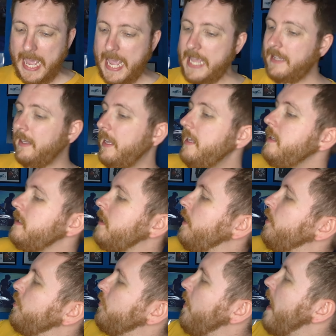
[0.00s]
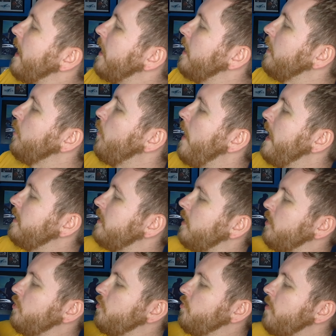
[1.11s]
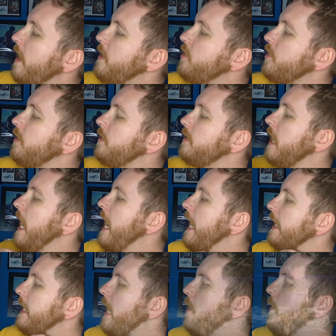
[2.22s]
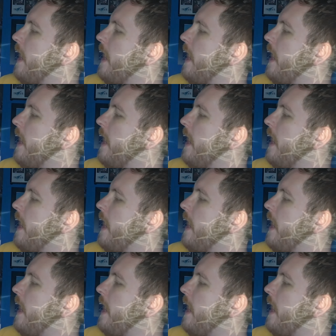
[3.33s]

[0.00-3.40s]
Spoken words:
It is Dragon Quest Treasures. Now,